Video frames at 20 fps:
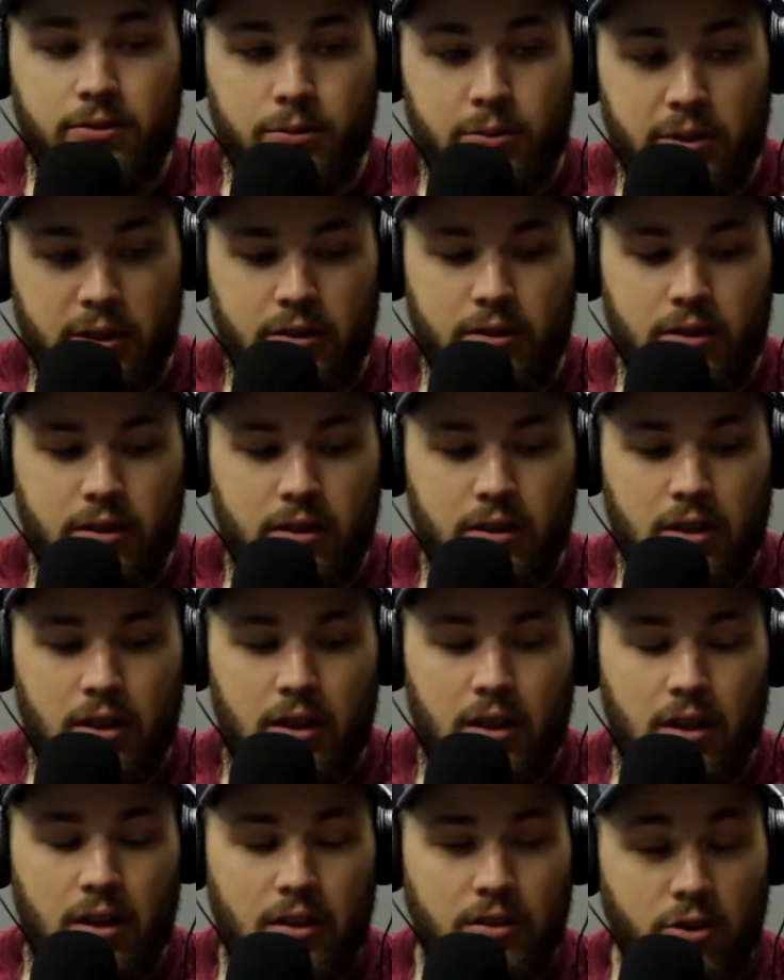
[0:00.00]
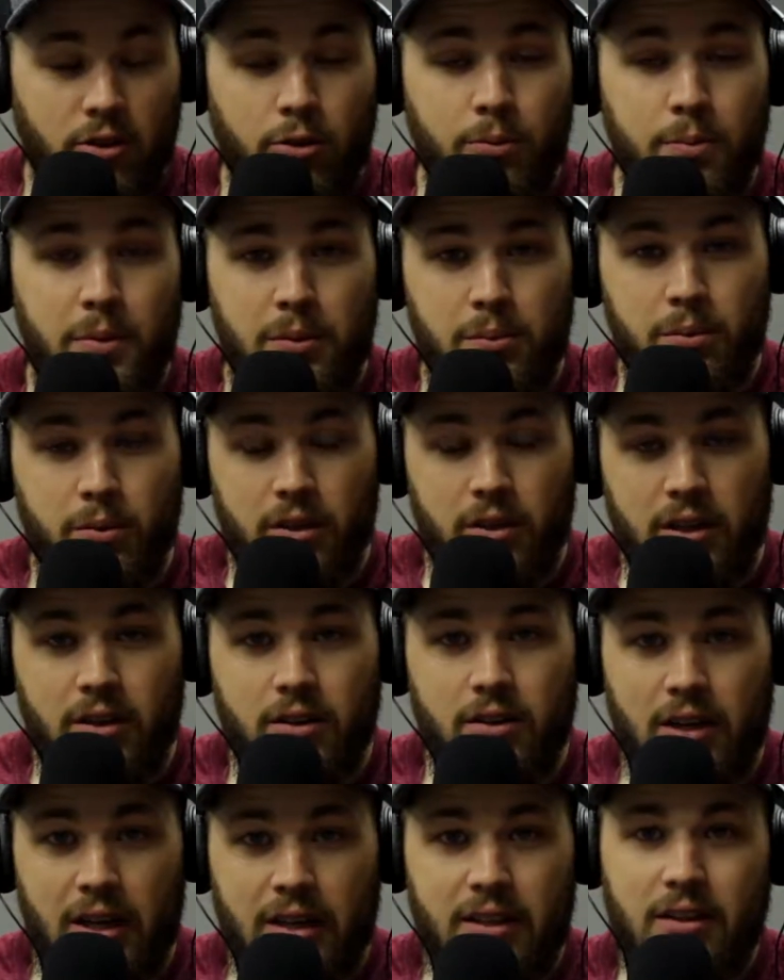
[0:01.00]
from here. There are people
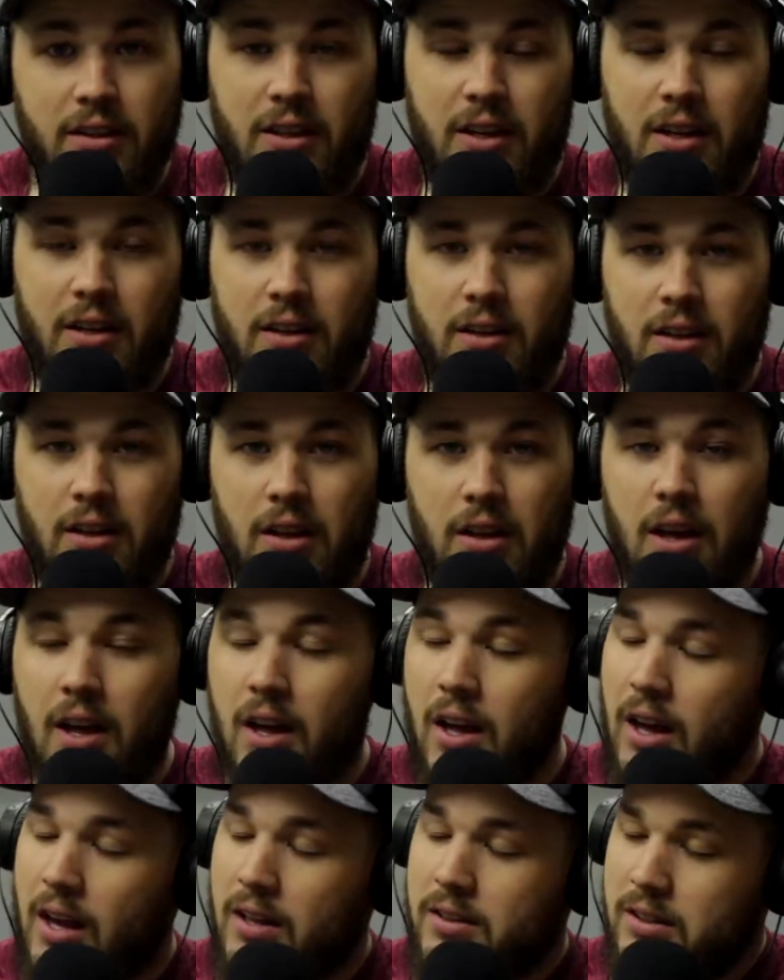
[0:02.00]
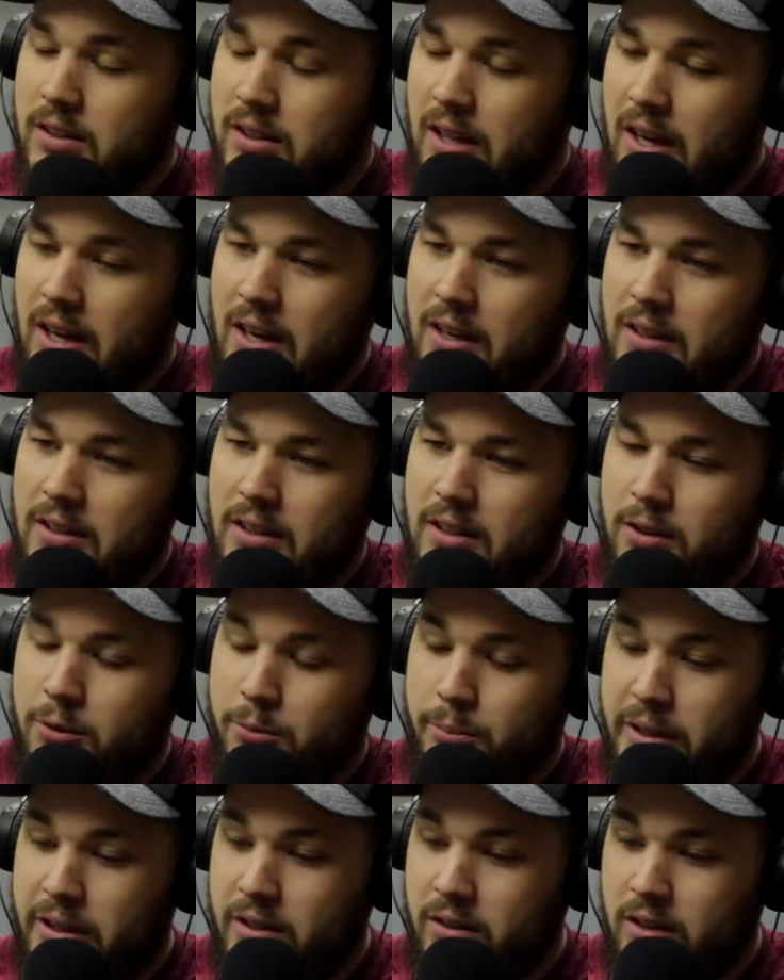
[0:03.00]
there like that. And
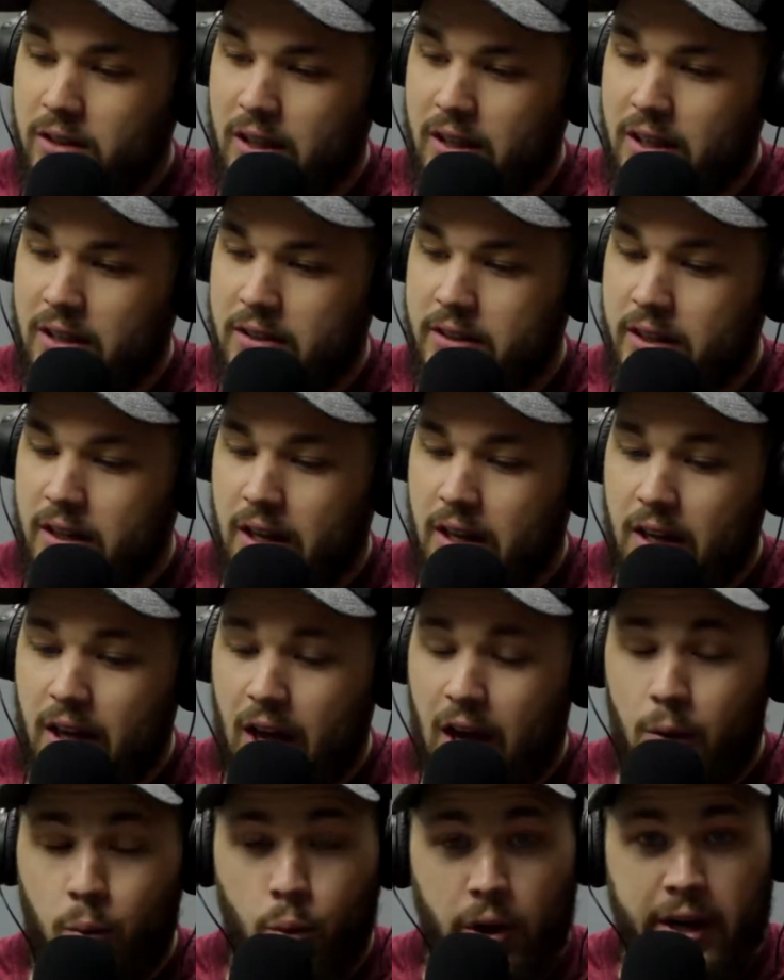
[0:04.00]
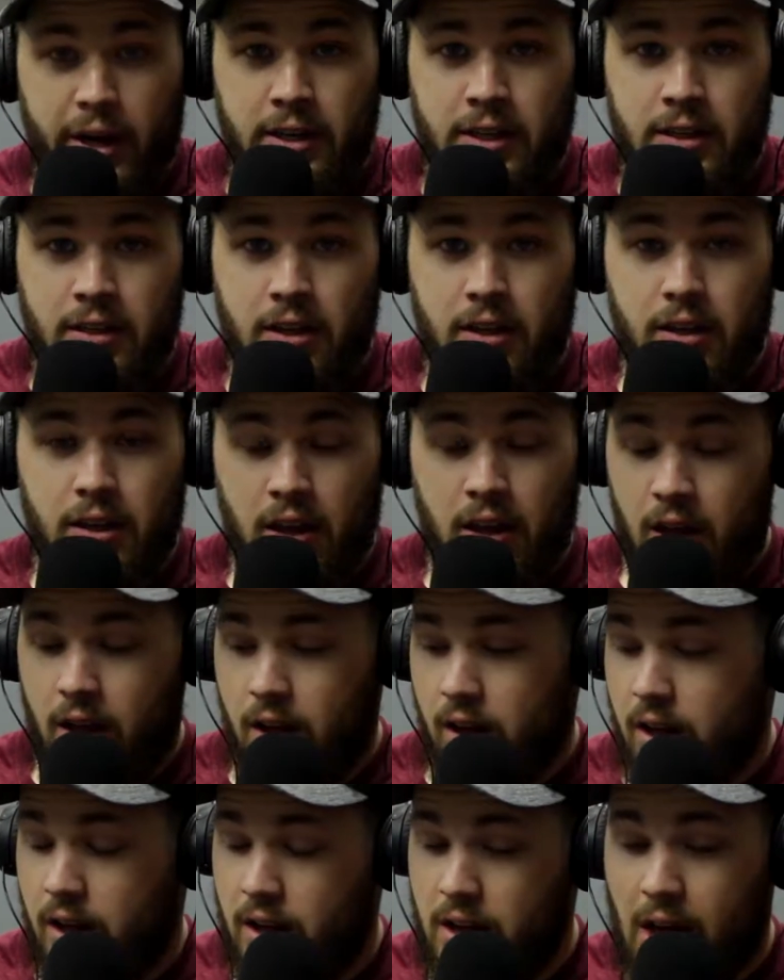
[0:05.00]
the beer line, I waited,
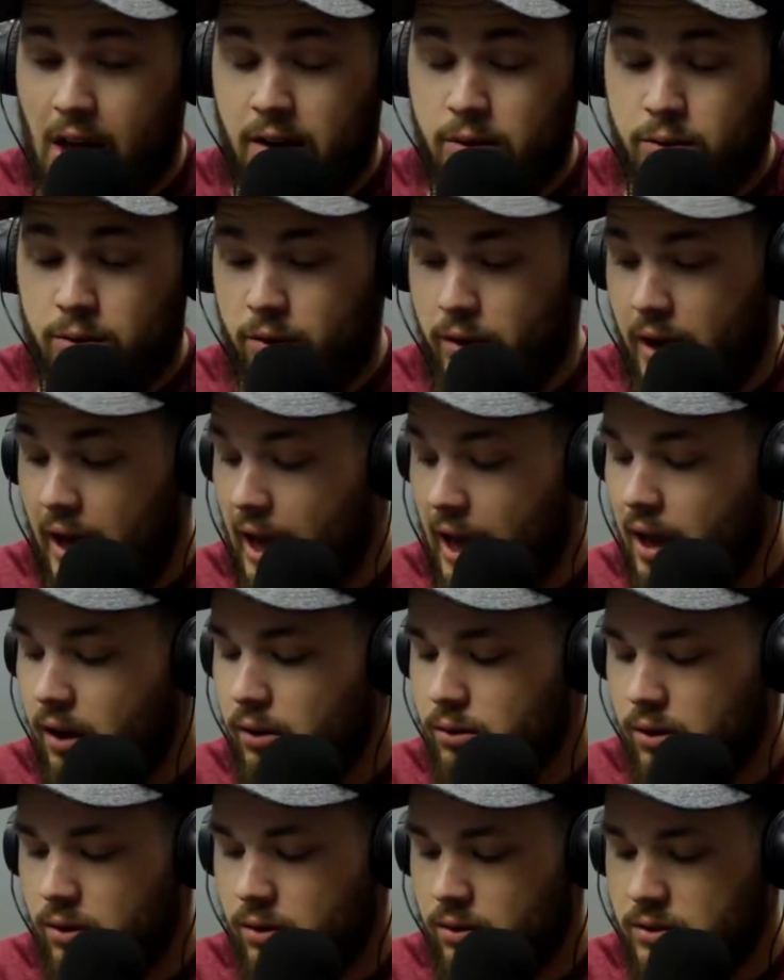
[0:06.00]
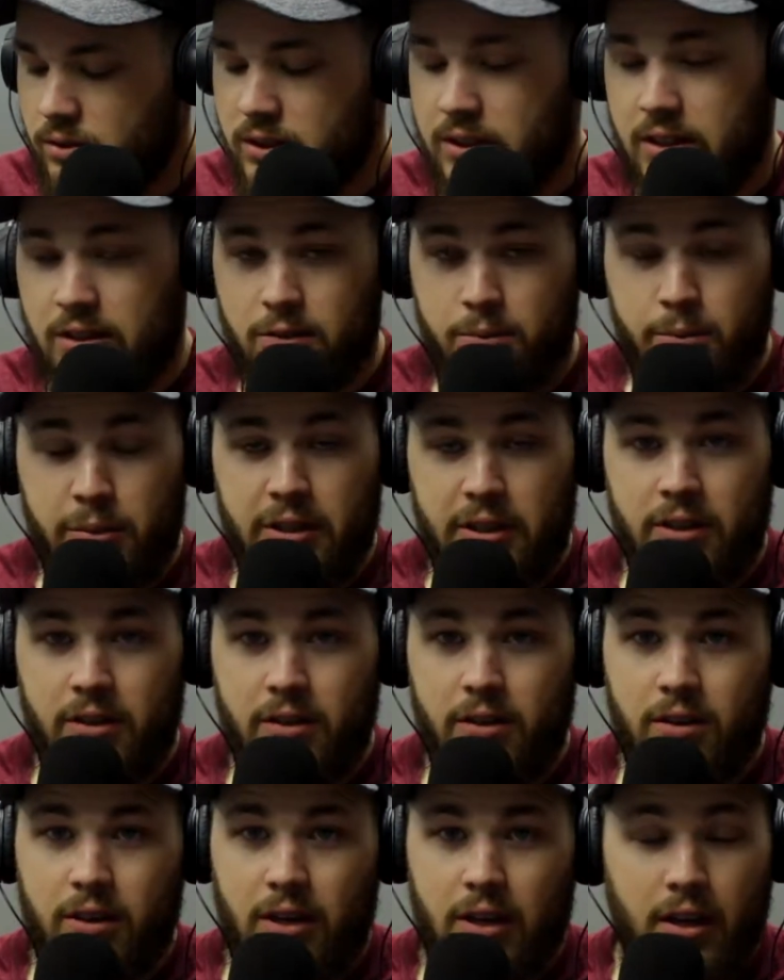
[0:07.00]
I don't know how long to get a
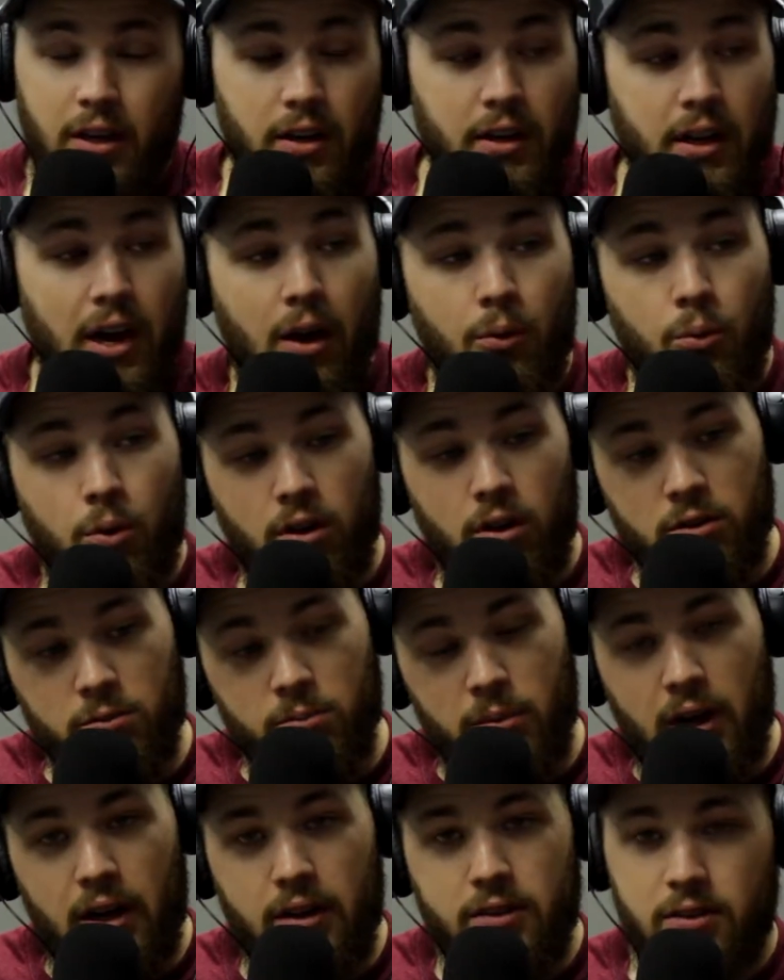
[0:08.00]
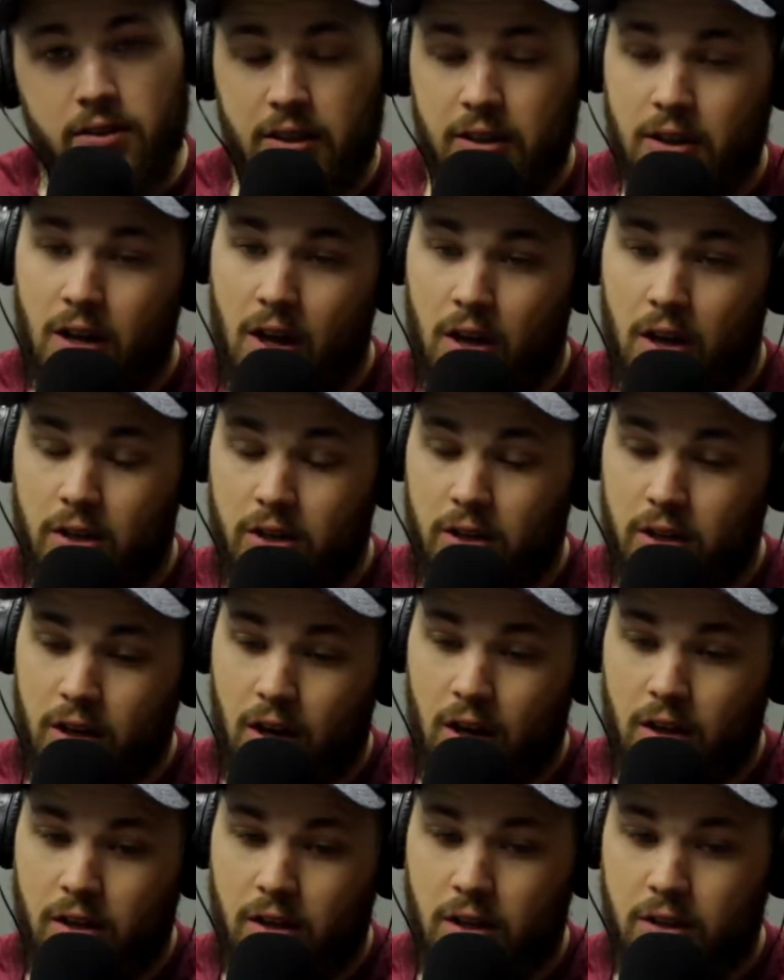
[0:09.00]
beer. A guy walks by, is like, good
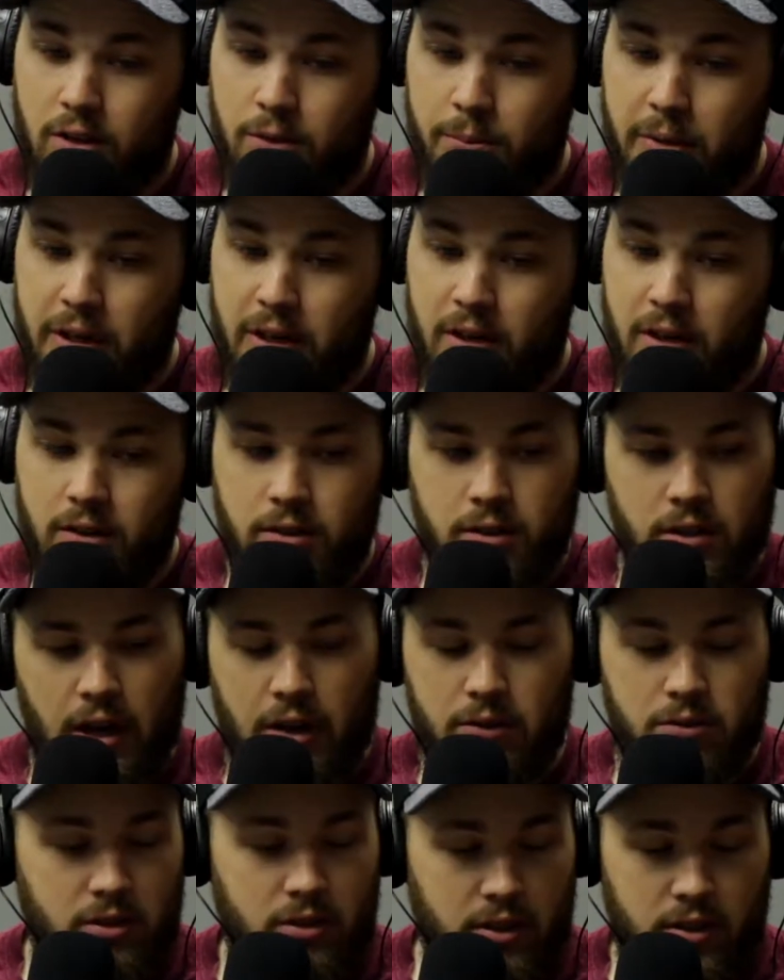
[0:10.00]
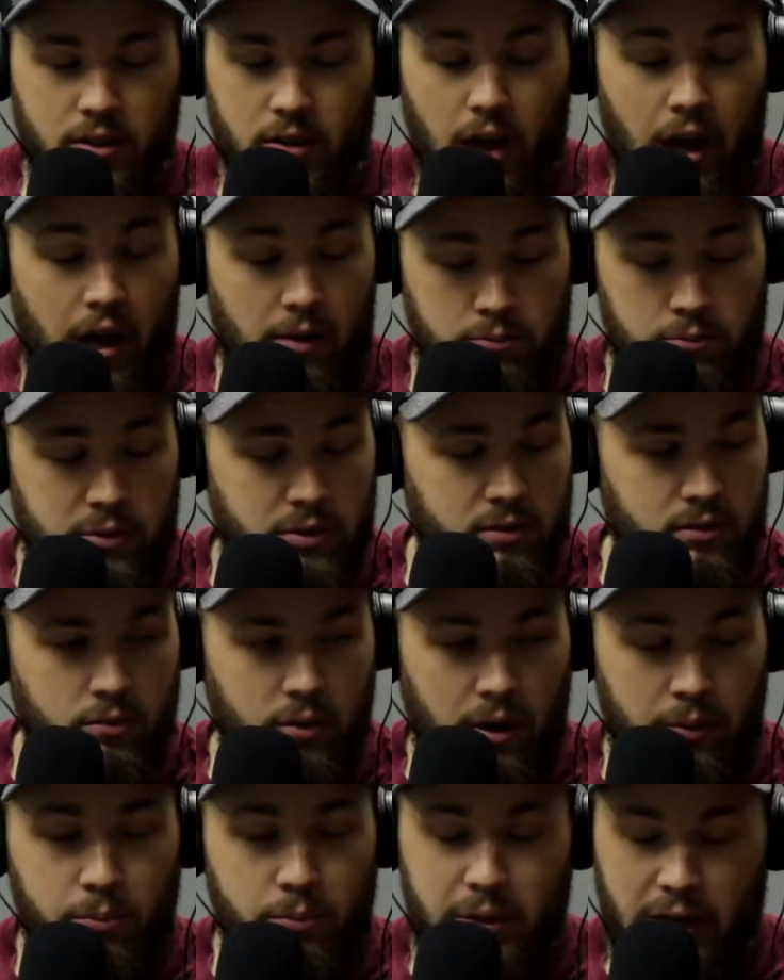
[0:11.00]
luck getting a beer. I was like, I've
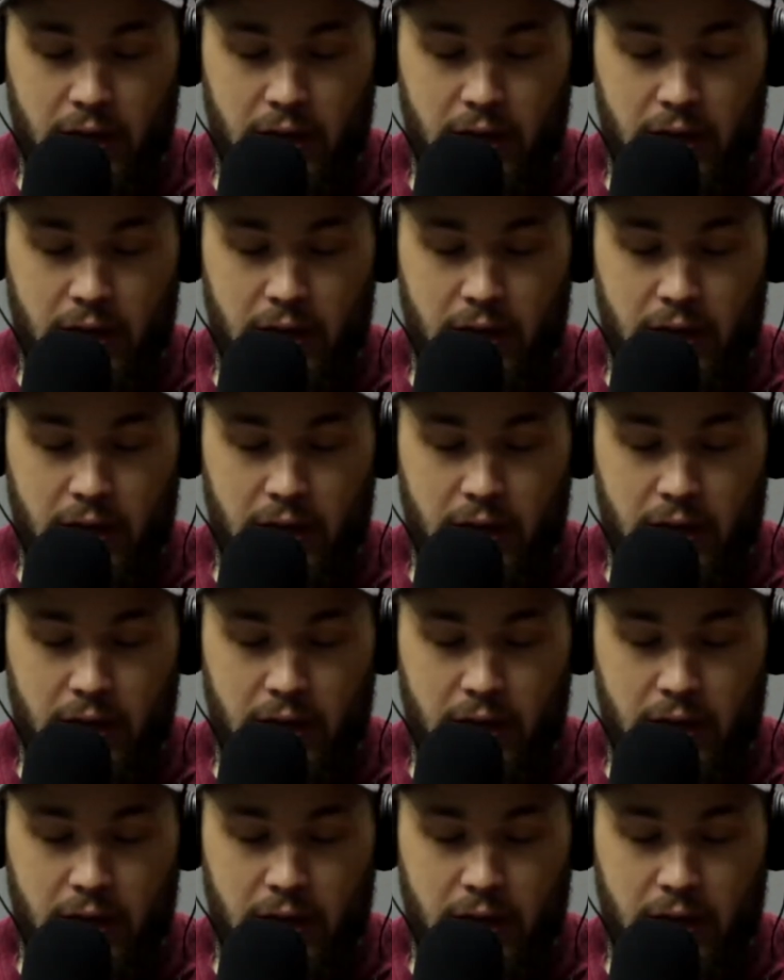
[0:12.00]
been